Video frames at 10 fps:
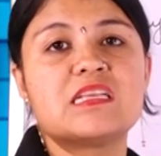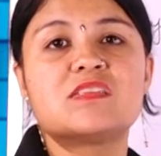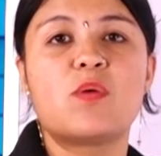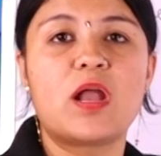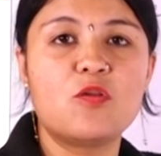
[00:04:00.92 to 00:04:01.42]

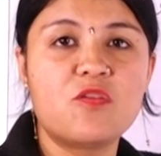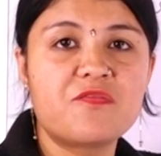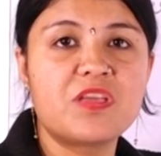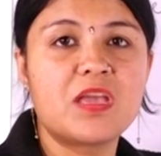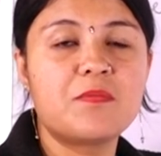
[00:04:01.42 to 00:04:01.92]
is value
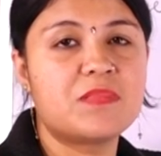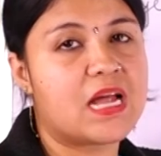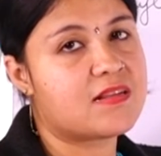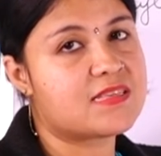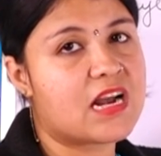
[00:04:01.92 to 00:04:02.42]
of game,
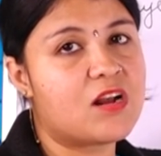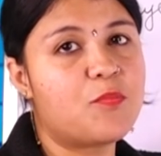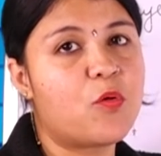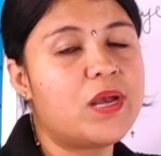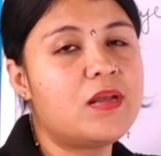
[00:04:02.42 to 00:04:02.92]
that is saddle
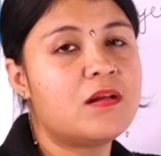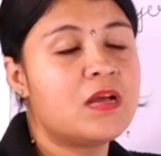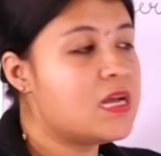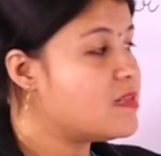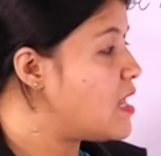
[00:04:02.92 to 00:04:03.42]
point,
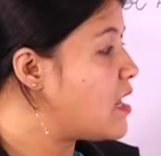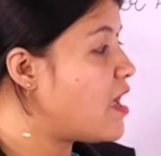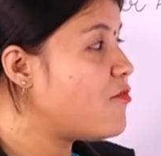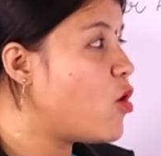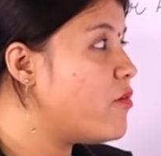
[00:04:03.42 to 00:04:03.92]
that I
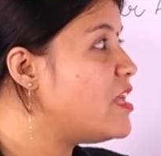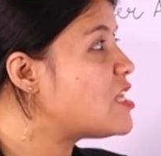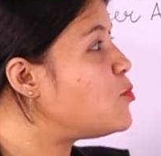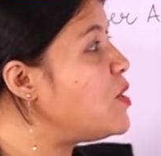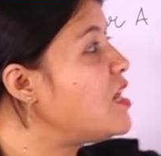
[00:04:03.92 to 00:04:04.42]
have already
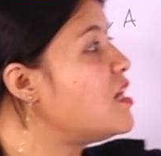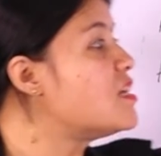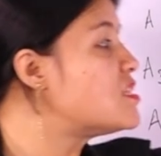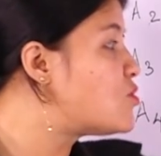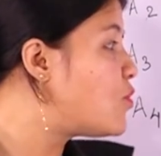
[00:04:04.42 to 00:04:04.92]
explained, it
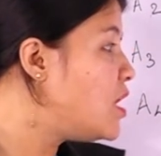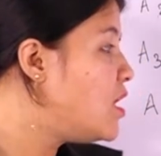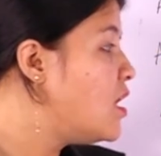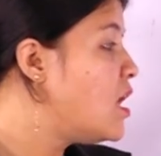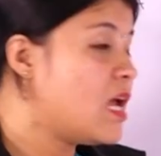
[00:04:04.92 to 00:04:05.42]
is
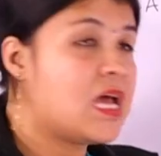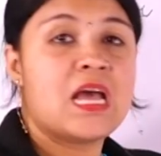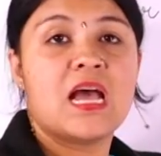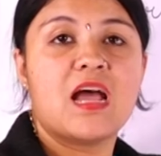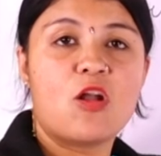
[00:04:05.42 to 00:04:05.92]
3.
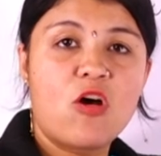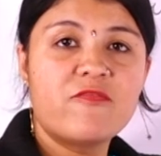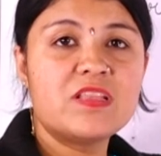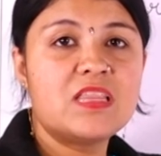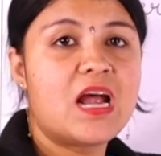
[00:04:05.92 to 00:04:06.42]

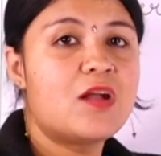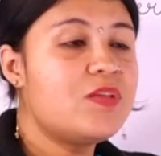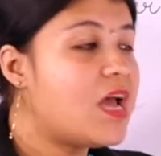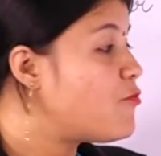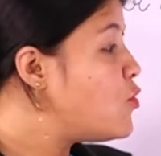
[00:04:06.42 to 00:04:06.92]
Along with that,
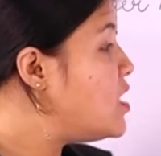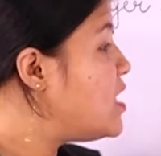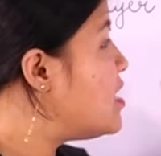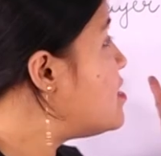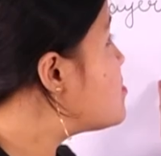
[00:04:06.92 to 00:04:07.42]
we have to
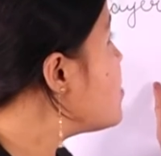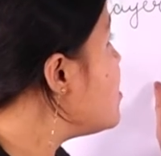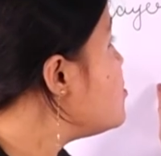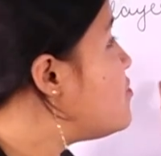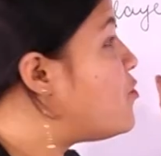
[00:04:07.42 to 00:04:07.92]
indicate the
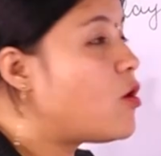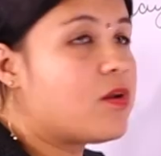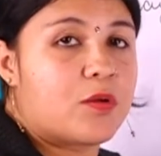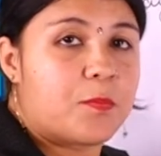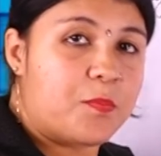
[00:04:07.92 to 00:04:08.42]
strategy
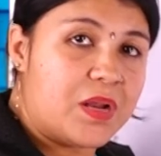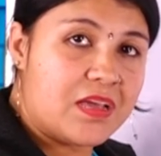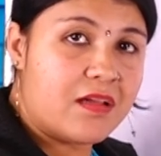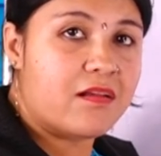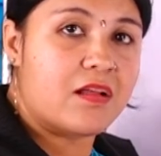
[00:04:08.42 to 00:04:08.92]
for
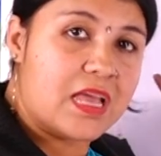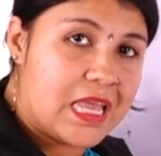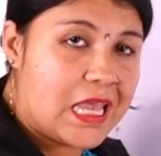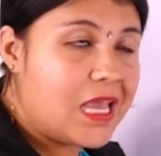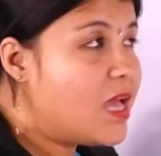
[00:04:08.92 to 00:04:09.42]
player
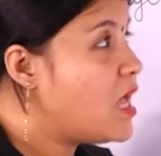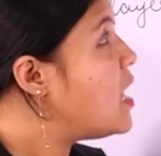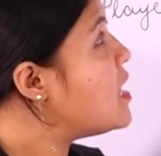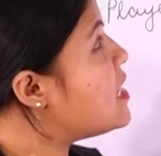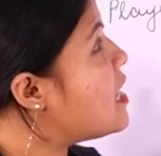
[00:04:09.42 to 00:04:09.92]
A,
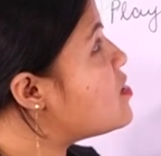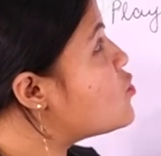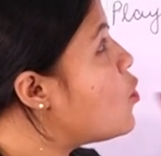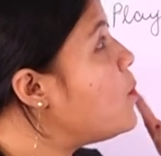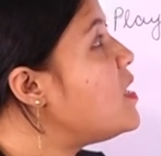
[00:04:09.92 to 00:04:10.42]
that is
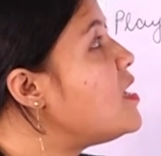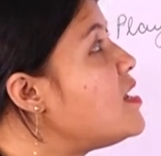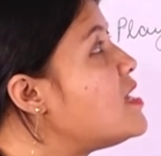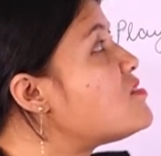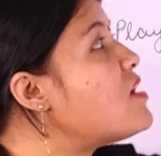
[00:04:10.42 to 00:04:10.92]
row player,
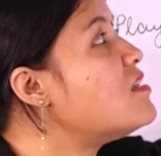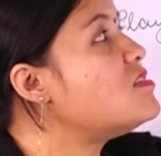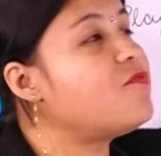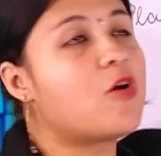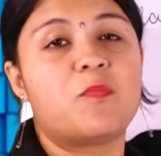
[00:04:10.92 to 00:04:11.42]
and
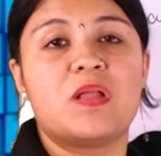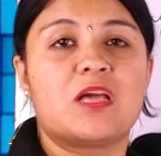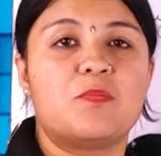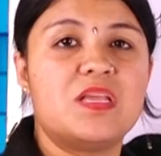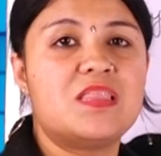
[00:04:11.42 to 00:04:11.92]
strategy for
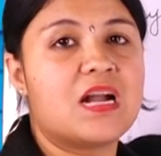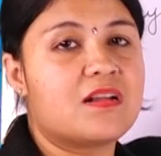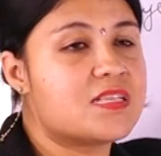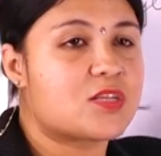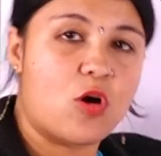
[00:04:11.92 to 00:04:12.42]
player B, that
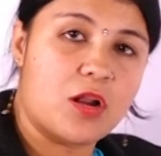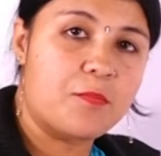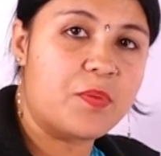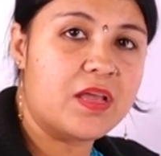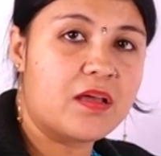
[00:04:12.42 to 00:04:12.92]
is
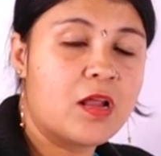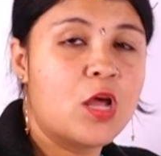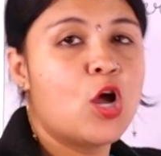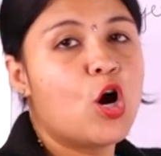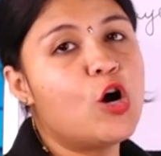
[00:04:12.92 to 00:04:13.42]
column player.
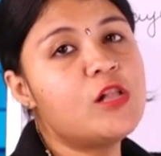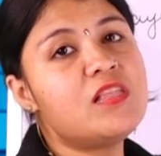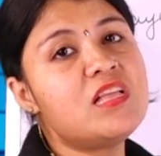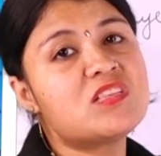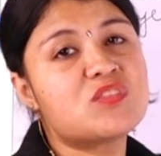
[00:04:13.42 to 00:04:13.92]
All
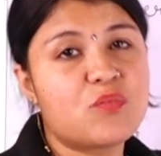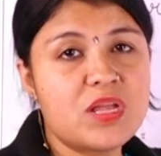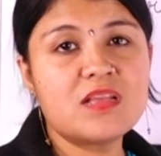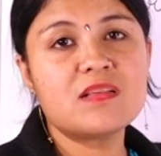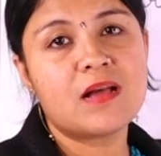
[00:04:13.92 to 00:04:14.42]
these
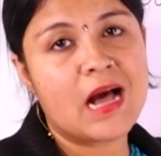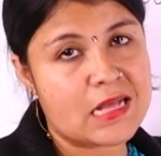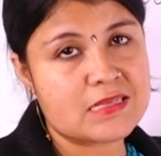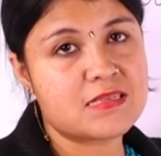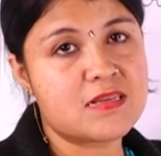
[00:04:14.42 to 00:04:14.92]
three
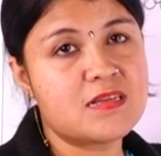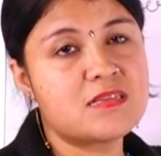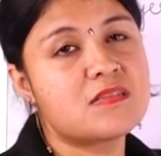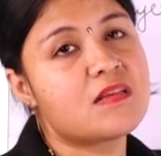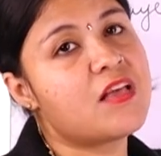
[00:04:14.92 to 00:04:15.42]

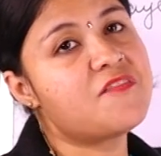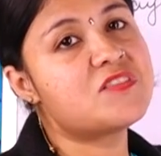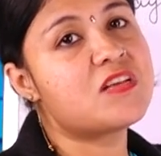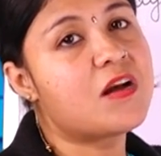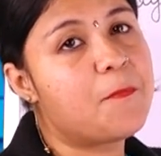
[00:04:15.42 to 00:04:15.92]
answers gives
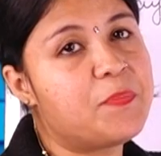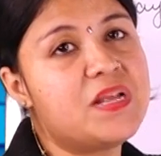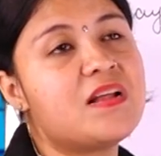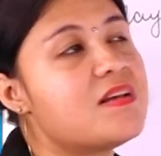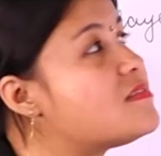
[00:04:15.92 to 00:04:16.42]
the
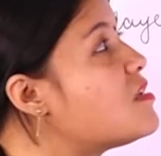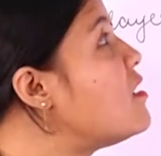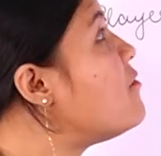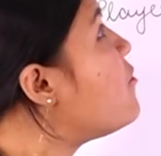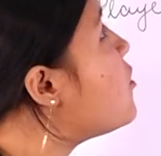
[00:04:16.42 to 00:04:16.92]
complete
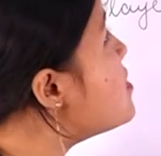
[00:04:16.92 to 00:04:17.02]
answer for